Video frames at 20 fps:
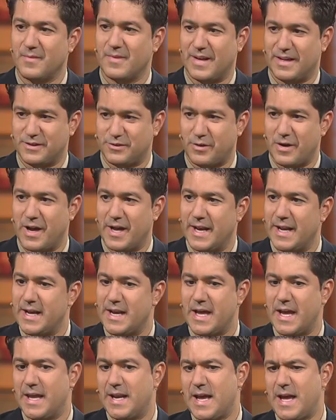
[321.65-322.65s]
That's right. And,
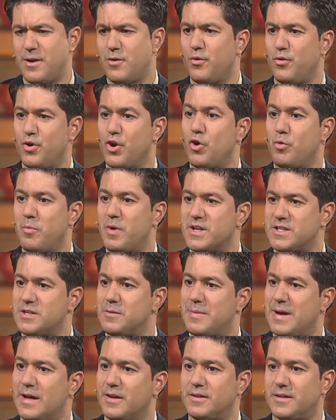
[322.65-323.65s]
and I don't know much
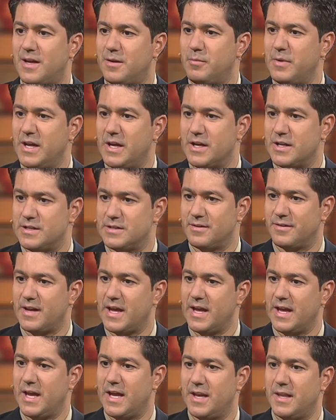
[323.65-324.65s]
about that because,
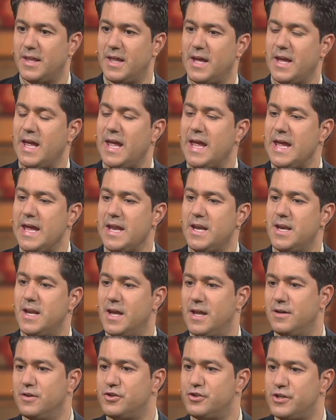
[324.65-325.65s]
again, they hid
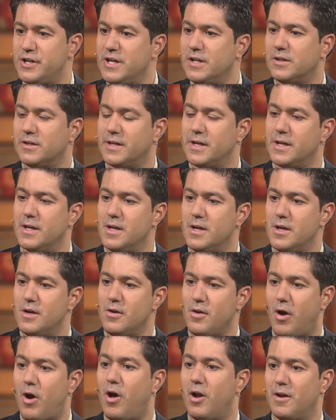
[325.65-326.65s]
and shielded
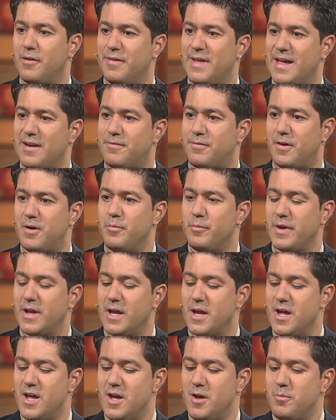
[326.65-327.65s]
all of that from me.
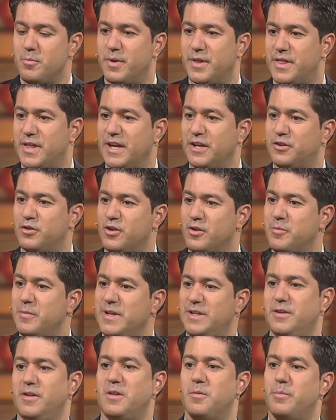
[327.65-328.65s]
But they took me
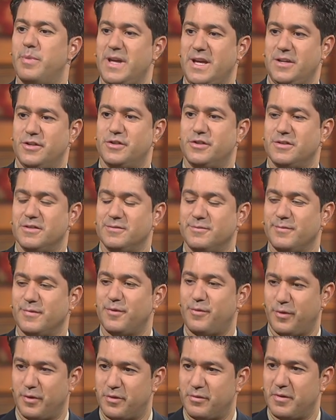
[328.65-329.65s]
to the beach
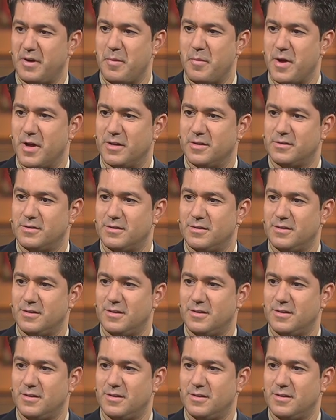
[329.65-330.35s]
for three months.